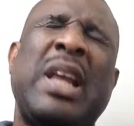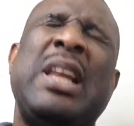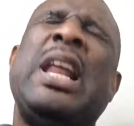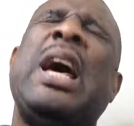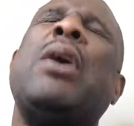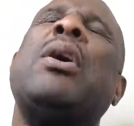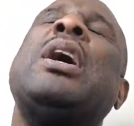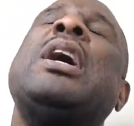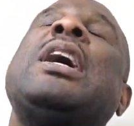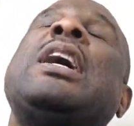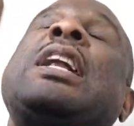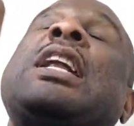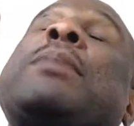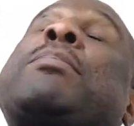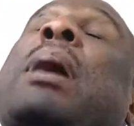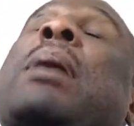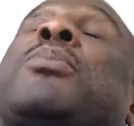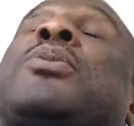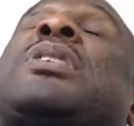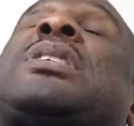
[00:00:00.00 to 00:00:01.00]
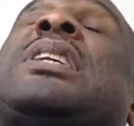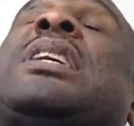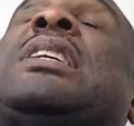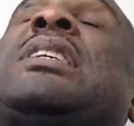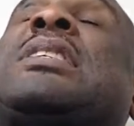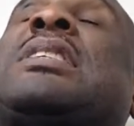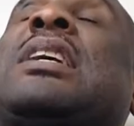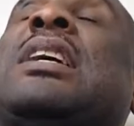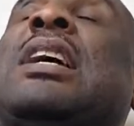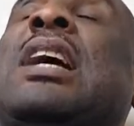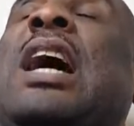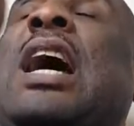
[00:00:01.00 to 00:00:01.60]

Now, the Bible says,